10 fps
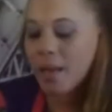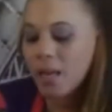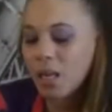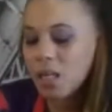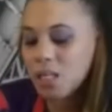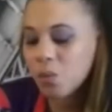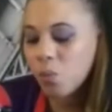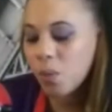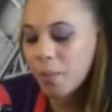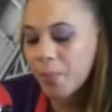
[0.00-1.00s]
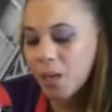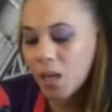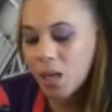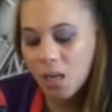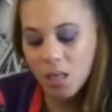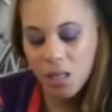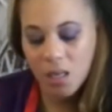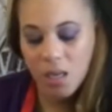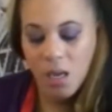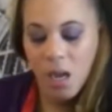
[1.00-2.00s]
that it's whipping,
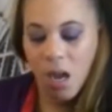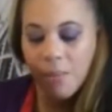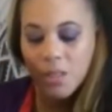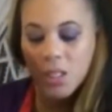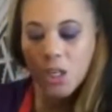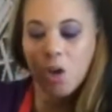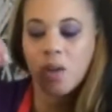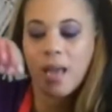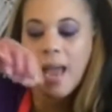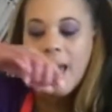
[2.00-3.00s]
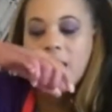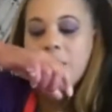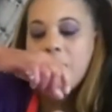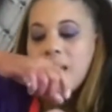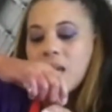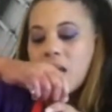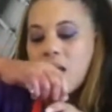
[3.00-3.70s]
I'm going to slowly add in my